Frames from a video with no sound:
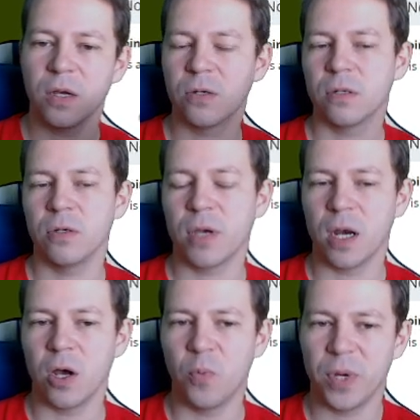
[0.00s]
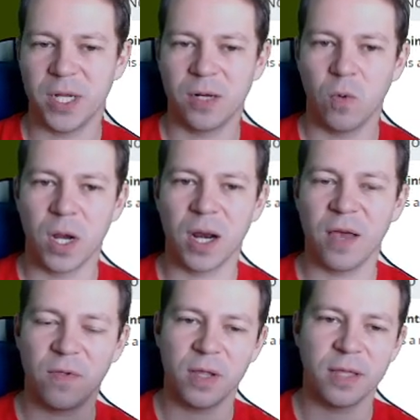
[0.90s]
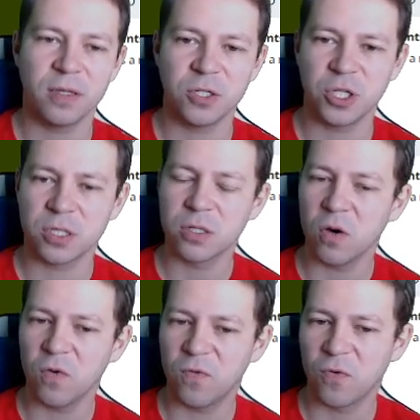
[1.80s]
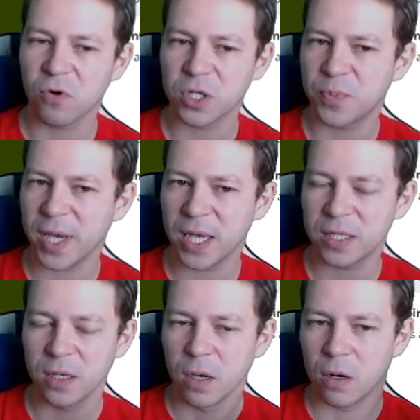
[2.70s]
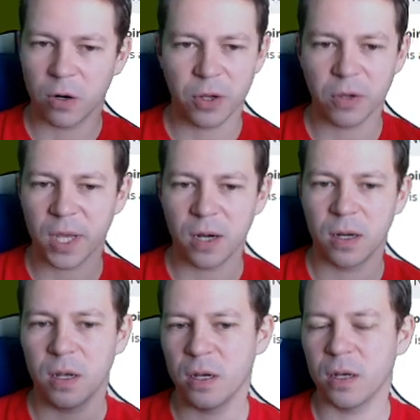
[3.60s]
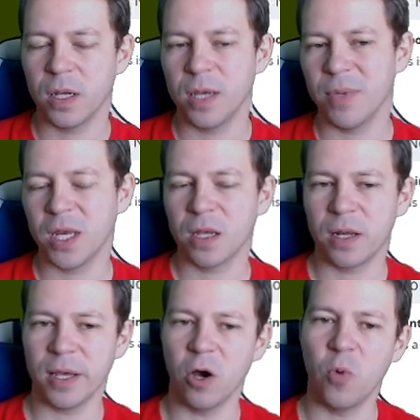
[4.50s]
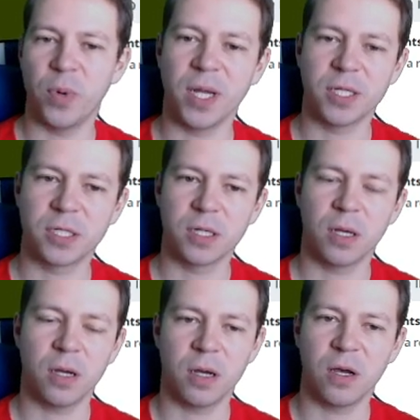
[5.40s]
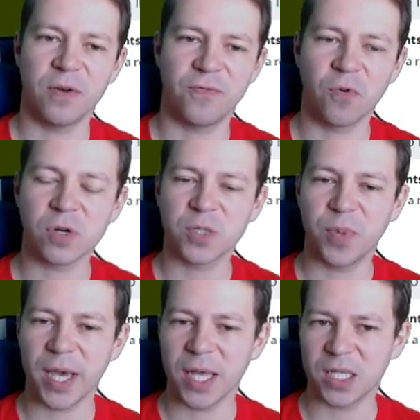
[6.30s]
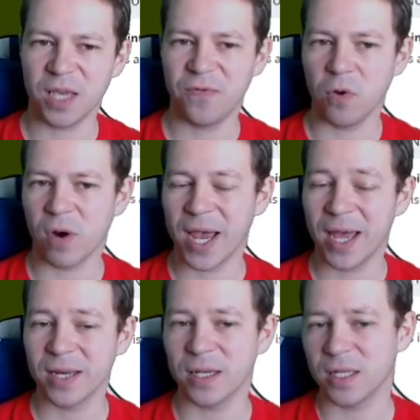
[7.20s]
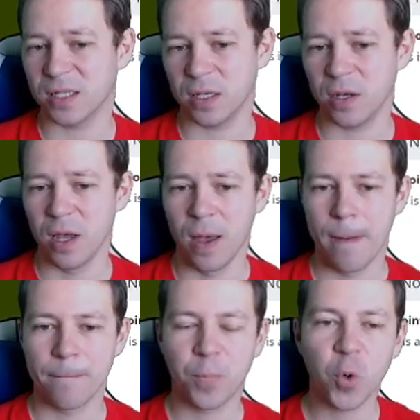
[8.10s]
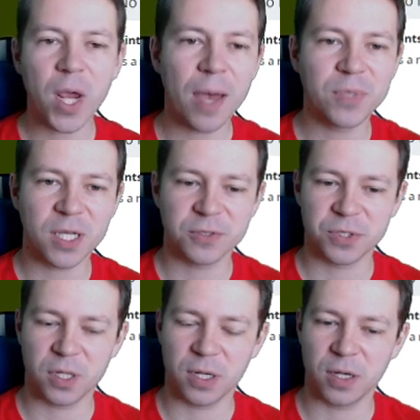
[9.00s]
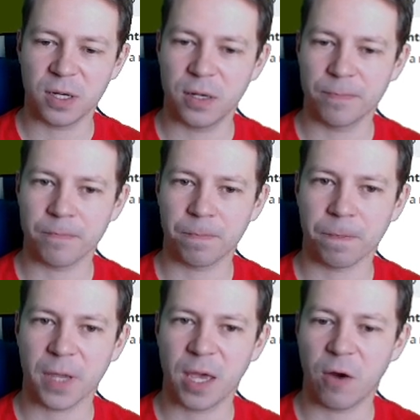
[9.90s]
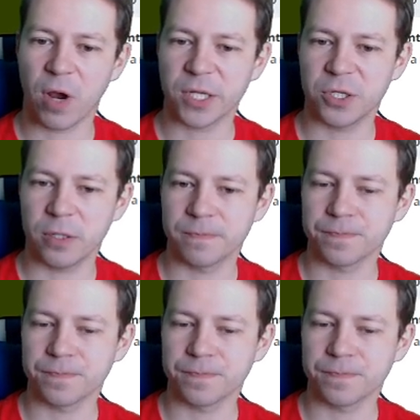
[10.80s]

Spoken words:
you can open it 1 level and then just go 4 spades, or you can immediately open it 4 spades if your hand is a preemptive character.